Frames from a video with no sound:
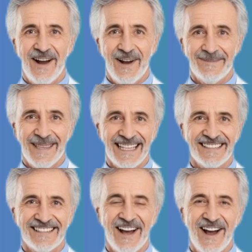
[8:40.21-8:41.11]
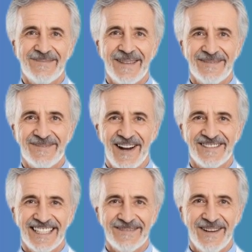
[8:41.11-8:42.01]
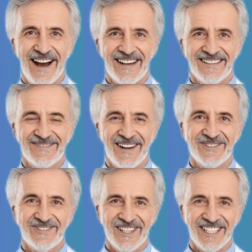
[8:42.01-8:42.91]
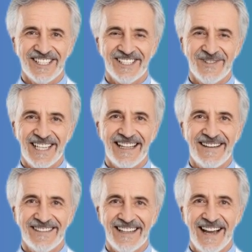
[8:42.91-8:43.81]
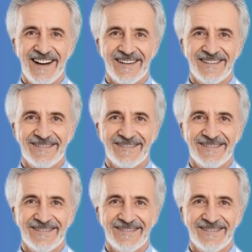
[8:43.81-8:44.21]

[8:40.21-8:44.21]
or baked into homemade protein bars for a nutritious treat on the go.